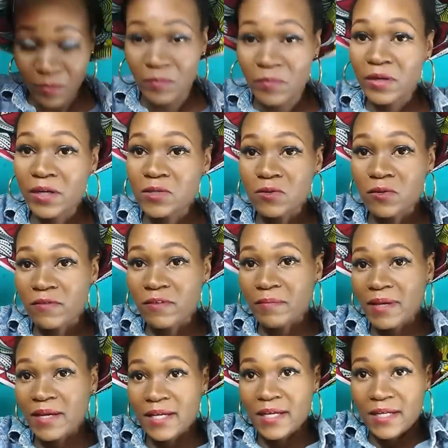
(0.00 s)
put it over
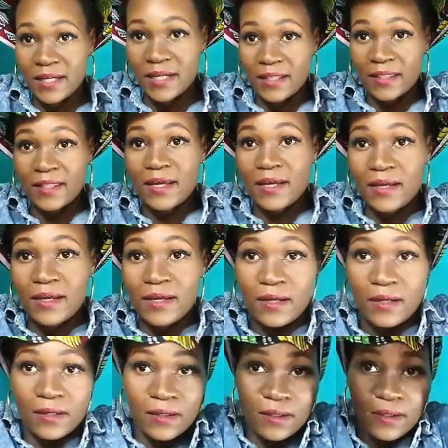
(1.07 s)
my head like that.